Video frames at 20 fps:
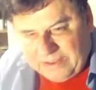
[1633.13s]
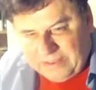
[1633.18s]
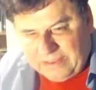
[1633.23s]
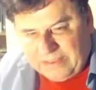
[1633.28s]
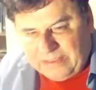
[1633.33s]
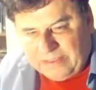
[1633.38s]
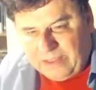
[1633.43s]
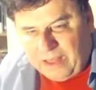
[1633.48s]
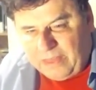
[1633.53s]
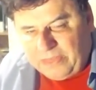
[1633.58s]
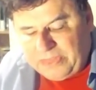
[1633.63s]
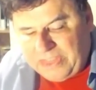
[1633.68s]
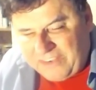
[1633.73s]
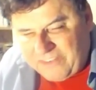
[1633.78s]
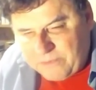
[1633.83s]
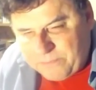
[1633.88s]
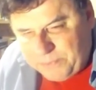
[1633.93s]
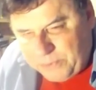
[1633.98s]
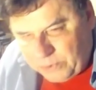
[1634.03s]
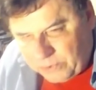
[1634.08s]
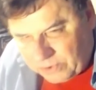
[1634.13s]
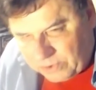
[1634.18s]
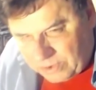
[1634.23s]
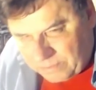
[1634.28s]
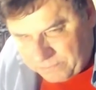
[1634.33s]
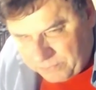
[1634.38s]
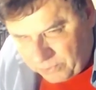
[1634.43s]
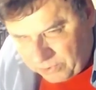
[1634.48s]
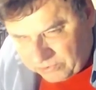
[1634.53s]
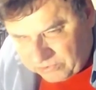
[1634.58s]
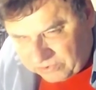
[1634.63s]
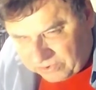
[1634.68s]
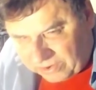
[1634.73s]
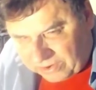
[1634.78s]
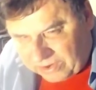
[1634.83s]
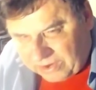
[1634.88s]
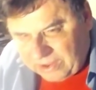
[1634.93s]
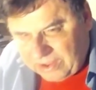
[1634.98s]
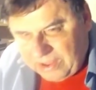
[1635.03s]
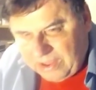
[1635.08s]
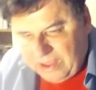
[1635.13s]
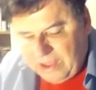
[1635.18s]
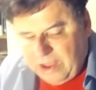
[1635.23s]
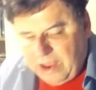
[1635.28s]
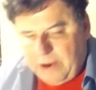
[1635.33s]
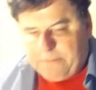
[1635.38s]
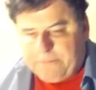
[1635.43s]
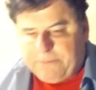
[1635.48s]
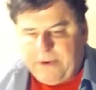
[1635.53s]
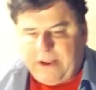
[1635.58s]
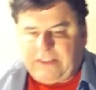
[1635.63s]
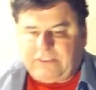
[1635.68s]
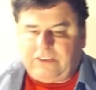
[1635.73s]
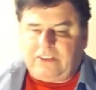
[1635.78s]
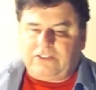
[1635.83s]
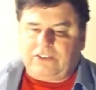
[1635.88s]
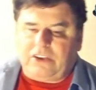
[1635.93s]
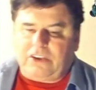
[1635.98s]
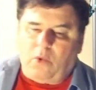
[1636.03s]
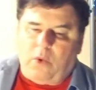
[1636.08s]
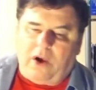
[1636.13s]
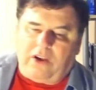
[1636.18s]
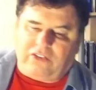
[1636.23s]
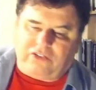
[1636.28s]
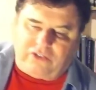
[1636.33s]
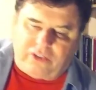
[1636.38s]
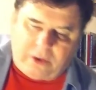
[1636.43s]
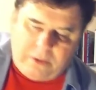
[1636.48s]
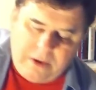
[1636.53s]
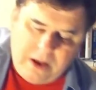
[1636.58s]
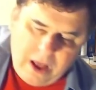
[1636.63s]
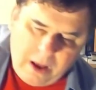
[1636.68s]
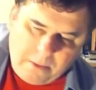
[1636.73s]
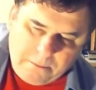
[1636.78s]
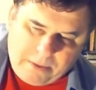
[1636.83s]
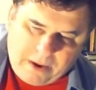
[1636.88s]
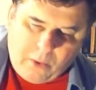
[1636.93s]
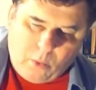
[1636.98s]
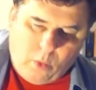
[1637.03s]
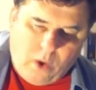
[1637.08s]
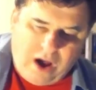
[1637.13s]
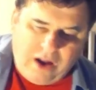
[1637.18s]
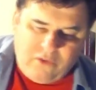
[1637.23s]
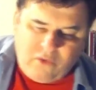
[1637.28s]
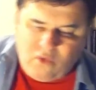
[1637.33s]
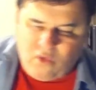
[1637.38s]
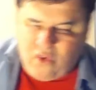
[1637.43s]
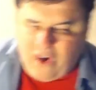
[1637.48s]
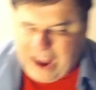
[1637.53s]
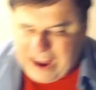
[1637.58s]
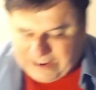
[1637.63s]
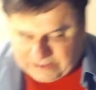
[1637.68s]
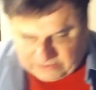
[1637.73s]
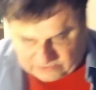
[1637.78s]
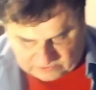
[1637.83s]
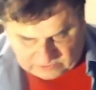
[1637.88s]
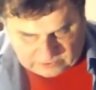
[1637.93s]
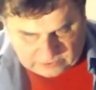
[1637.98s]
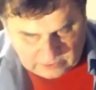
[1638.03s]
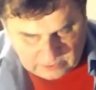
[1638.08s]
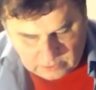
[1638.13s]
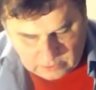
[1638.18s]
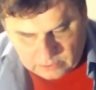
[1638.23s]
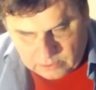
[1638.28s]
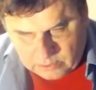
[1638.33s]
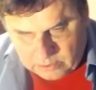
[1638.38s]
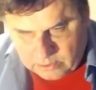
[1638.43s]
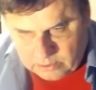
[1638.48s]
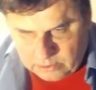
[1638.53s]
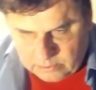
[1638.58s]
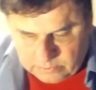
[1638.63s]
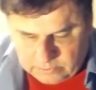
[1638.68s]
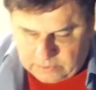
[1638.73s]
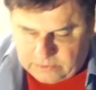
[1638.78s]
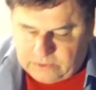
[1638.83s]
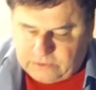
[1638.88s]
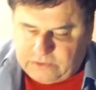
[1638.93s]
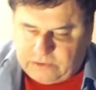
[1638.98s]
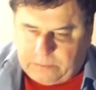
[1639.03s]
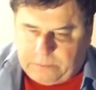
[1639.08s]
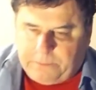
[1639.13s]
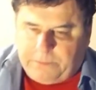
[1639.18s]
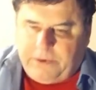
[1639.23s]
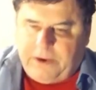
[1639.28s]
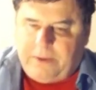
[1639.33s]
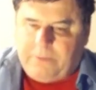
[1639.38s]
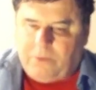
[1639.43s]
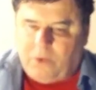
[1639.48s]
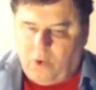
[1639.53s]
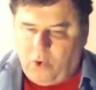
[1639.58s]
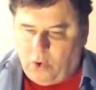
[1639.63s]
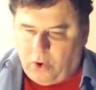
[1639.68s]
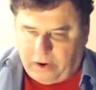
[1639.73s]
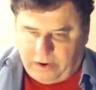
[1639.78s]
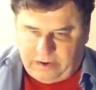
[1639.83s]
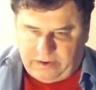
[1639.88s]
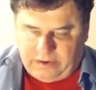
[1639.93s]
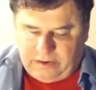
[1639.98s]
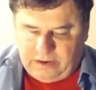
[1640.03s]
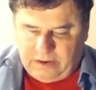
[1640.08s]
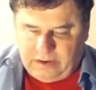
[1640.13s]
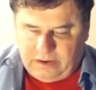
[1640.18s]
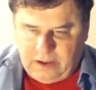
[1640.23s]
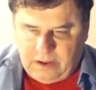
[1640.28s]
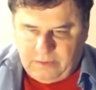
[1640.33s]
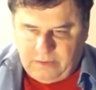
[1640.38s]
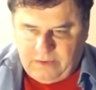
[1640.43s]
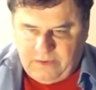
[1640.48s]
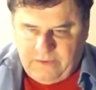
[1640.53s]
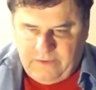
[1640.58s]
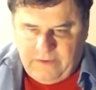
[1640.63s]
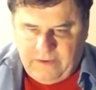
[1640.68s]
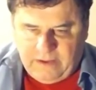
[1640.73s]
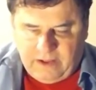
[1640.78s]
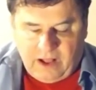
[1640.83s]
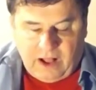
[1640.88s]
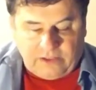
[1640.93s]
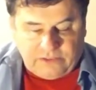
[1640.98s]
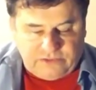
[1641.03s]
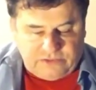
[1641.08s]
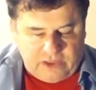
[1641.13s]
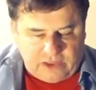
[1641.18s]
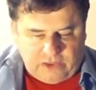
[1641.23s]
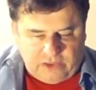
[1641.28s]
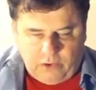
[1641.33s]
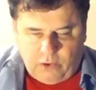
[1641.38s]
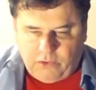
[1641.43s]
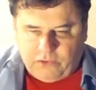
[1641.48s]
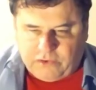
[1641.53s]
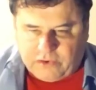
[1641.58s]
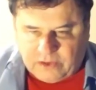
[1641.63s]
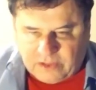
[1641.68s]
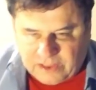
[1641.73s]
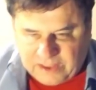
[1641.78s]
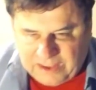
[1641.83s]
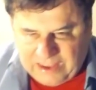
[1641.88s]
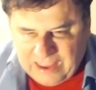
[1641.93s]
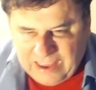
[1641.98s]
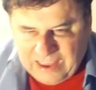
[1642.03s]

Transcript: Non-therapeutic abortion. It brings into question, by what right did the Supreme Court constitutionally